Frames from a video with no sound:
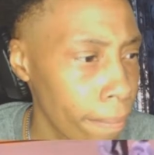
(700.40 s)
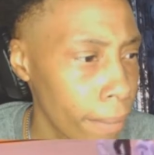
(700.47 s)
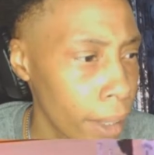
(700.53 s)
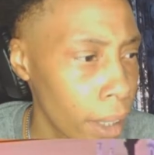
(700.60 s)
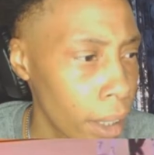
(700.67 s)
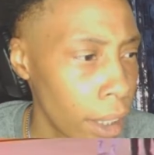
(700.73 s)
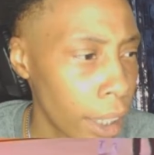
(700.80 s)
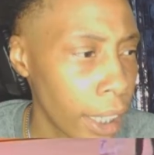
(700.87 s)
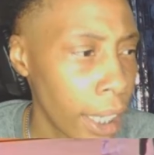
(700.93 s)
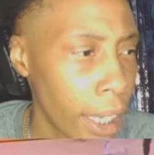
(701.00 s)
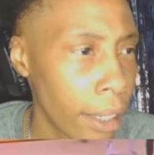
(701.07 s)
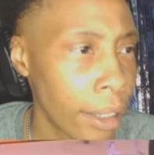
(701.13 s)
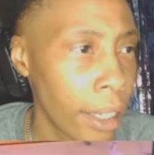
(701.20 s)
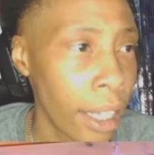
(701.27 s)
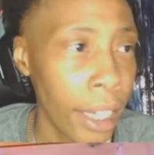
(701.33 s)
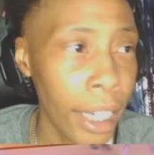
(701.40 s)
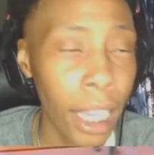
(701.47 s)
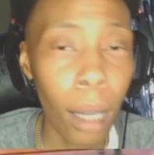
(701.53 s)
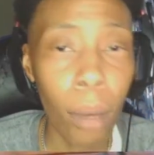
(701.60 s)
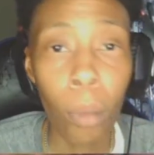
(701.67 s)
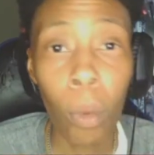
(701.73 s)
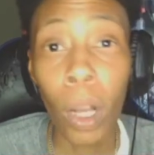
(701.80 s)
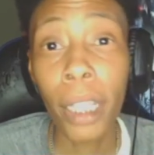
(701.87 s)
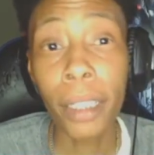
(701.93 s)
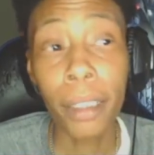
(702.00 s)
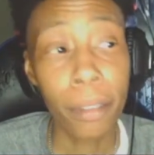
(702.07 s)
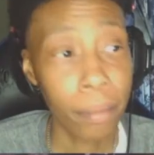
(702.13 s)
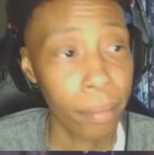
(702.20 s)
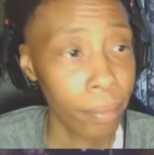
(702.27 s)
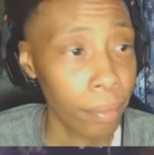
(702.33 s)
Look at that. Now they up 1.
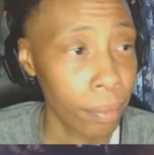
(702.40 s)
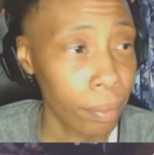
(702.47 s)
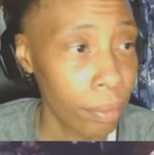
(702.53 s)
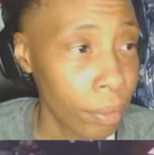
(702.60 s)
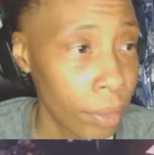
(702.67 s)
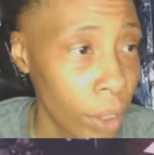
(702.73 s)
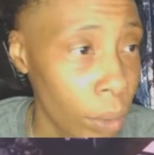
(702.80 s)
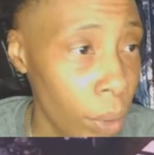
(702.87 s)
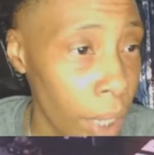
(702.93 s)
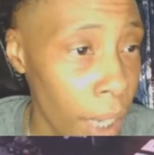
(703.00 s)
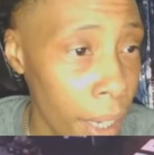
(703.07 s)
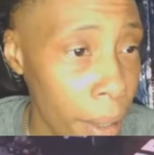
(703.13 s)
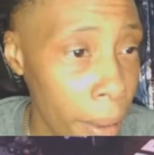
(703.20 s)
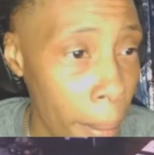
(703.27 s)
Okay.